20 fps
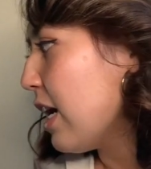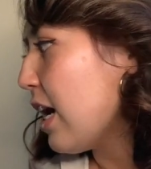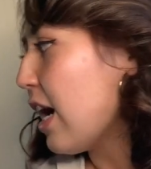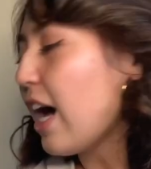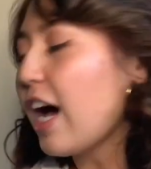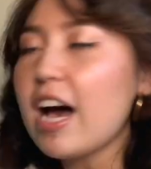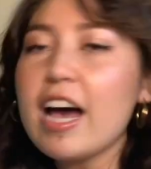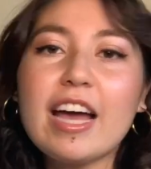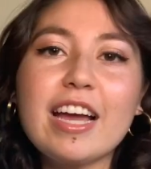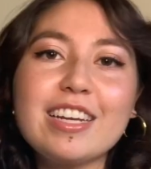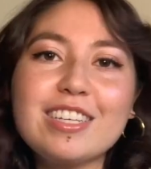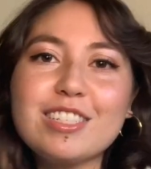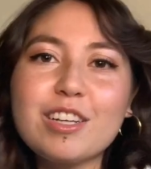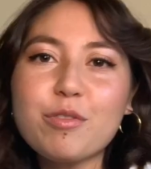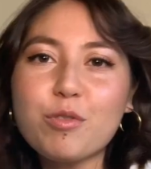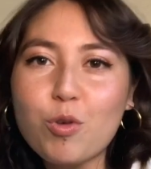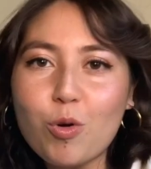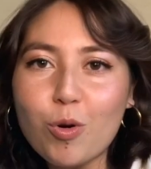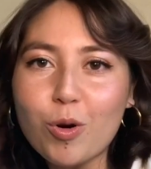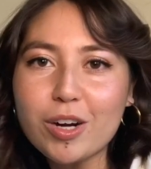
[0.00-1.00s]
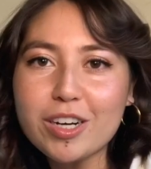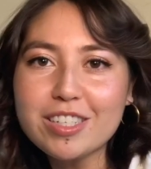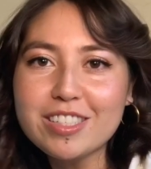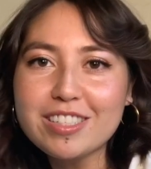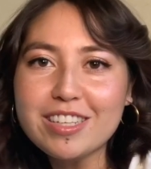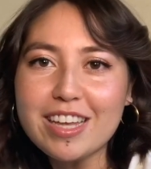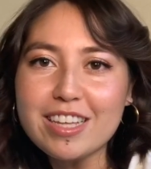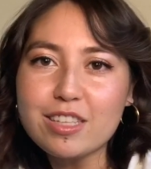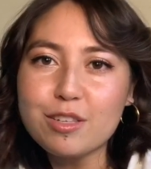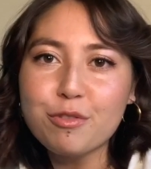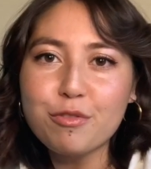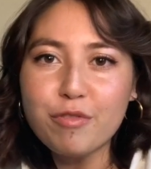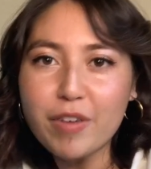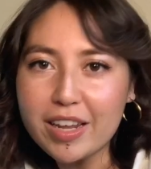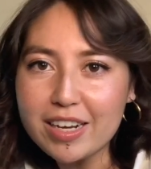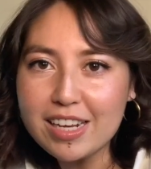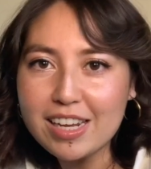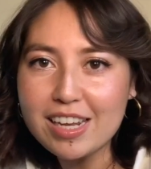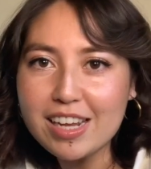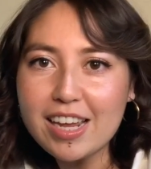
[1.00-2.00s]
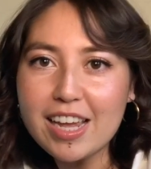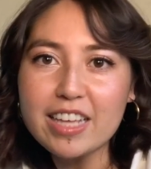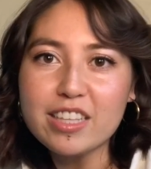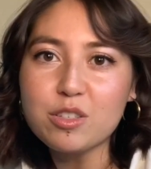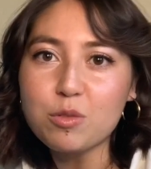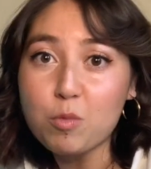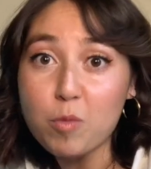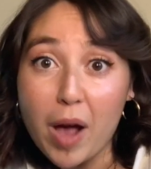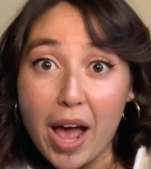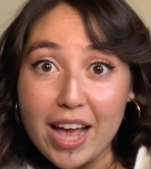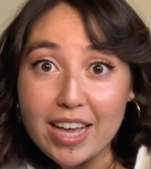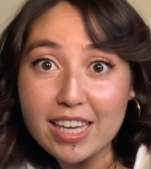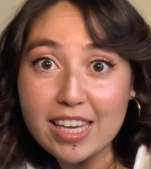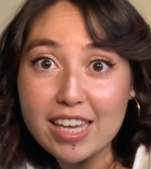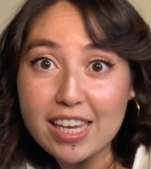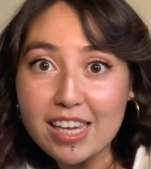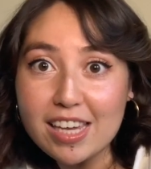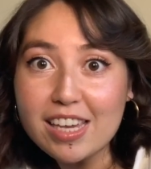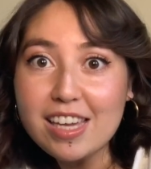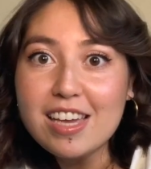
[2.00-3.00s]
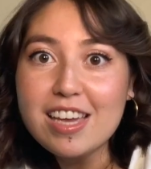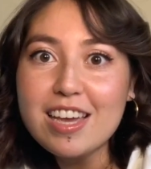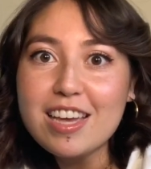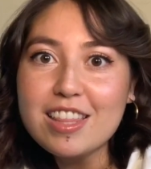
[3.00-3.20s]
And of course, it's funny, it's wacky,